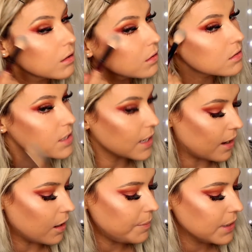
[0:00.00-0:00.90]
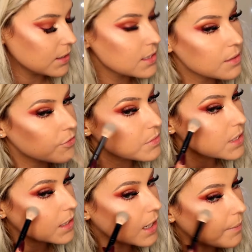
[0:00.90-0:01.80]
So yeah, I picked these up from
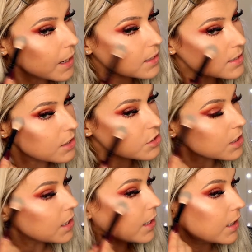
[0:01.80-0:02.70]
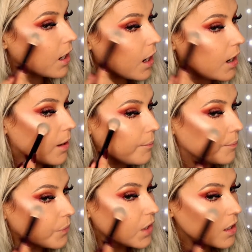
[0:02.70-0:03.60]
TK Maxx actually.
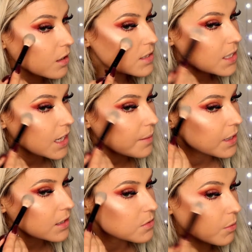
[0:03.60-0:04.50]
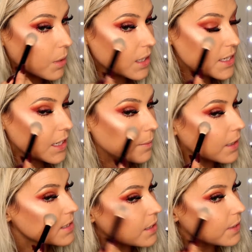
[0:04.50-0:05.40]
TK Maxx, or my TK
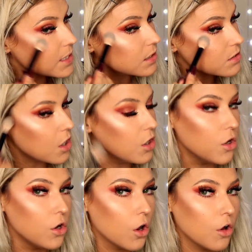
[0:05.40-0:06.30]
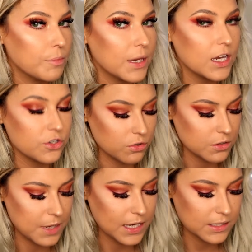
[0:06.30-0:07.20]
Maxx anyway, does a lot of BH
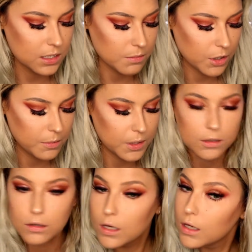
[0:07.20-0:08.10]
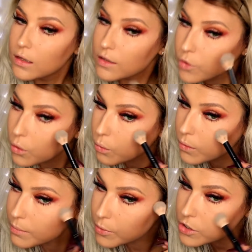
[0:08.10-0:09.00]
Cosmetics at the moment. They've got all
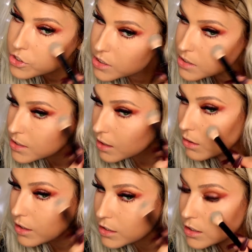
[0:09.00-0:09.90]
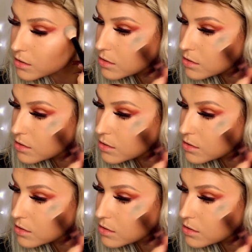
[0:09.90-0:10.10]
their brushes and that kind of thing.